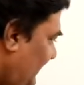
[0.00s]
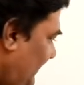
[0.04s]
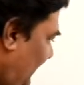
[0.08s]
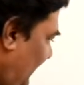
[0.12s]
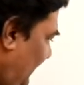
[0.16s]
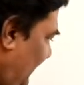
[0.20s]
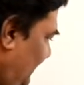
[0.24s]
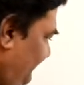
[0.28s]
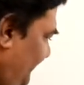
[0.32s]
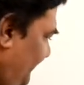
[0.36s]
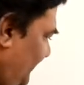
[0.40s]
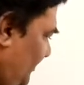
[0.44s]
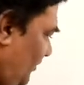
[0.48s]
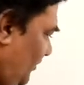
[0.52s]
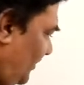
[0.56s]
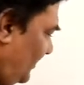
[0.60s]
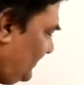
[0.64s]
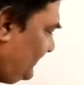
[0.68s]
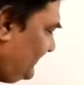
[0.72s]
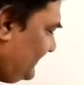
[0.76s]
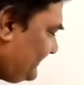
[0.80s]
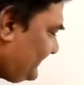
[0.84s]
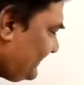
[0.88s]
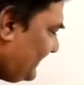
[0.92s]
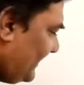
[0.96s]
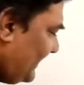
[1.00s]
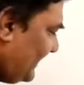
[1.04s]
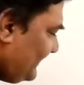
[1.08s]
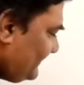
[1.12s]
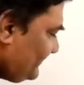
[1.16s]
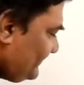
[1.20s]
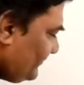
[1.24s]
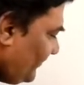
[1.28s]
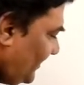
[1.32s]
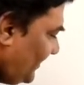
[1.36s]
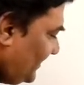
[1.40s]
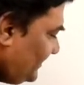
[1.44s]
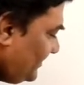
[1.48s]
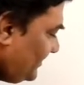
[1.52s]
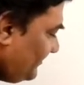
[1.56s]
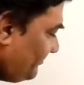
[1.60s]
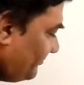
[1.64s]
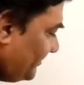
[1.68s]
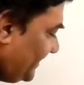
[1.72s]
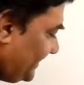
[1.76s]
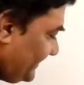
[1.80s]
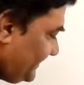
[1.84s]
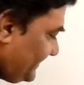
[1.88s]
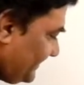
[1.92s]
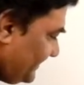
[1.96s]
And we call this as 1
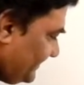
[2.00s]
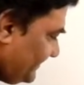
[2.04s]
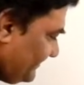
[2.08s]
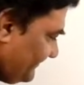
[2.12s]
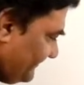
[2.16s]
bit.